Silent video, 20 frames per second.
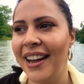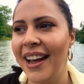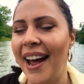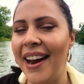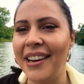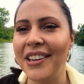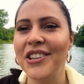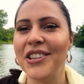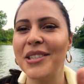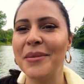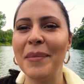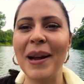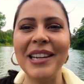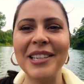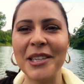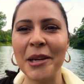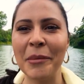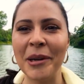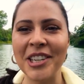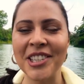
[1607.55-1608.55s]
And it just made
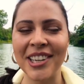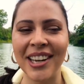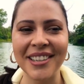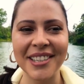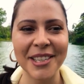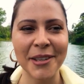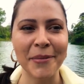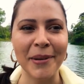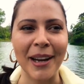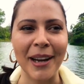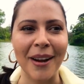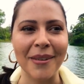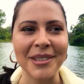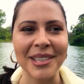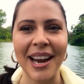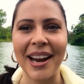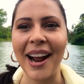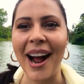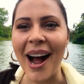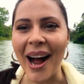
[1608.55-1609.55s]
so much sense to me. I was
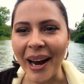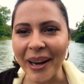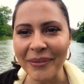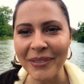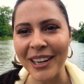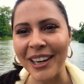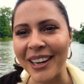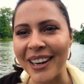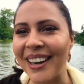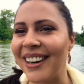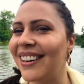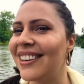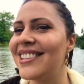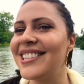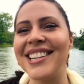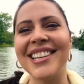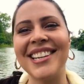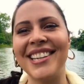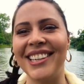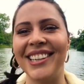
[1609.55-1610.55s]
like, I'm here
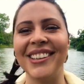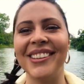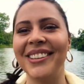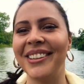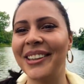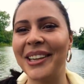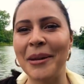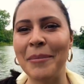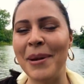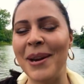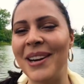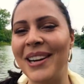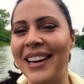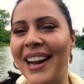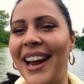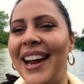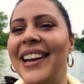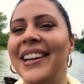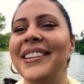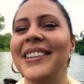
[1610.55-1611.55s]
to heal and
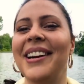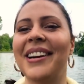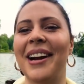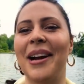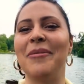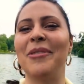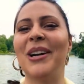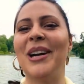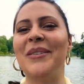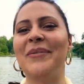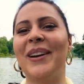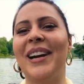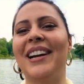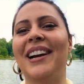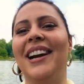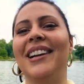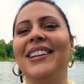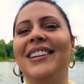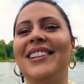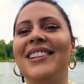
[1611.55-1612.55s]
communicate. And look, I'm wearing my
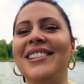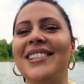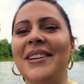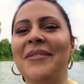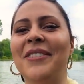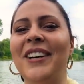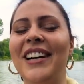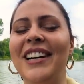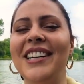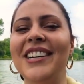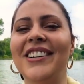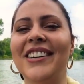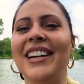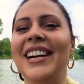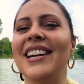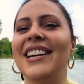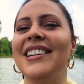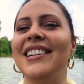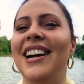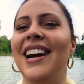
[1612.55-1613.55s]
colors. I'm wearing
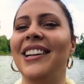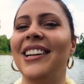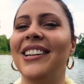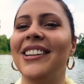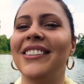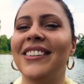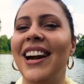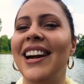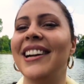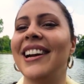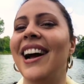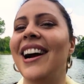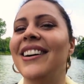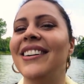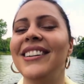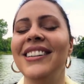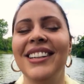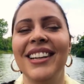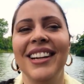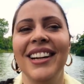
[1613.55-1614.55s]
green and yellow right now.